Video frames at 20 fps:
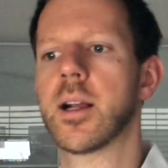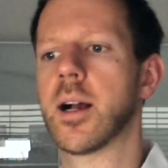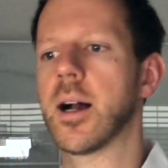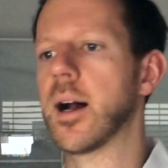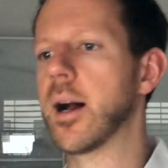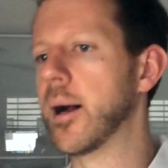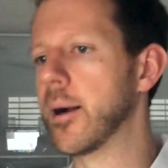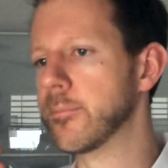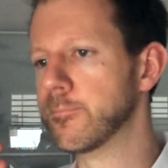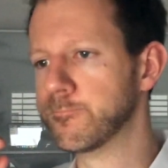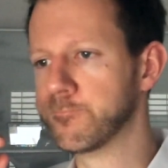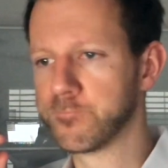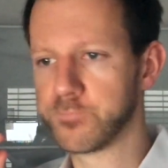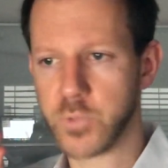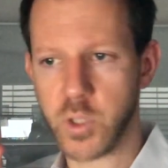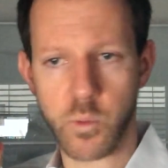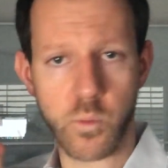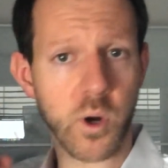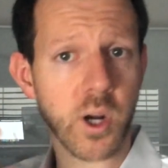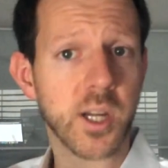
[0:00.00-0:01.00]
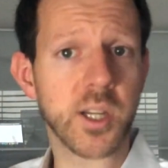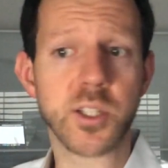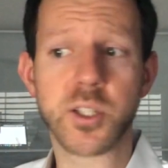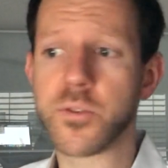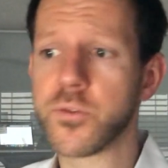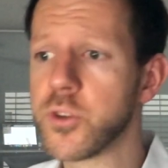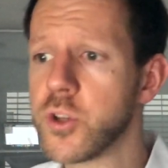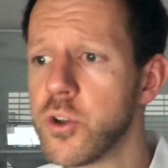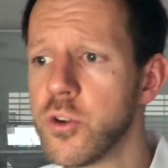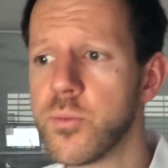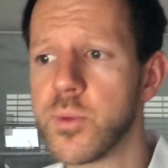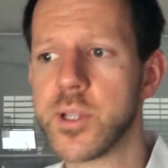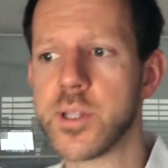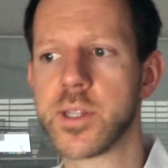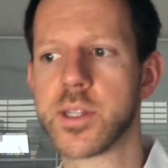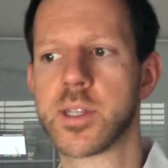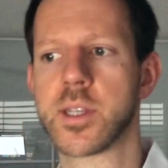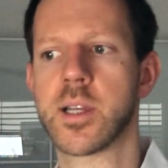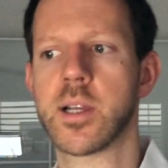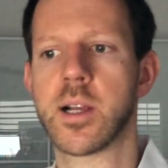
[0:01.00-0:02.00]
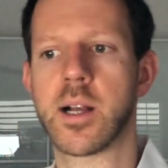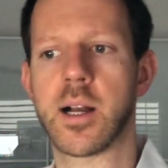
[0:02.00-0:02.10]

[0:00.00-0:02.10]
the workings of humans,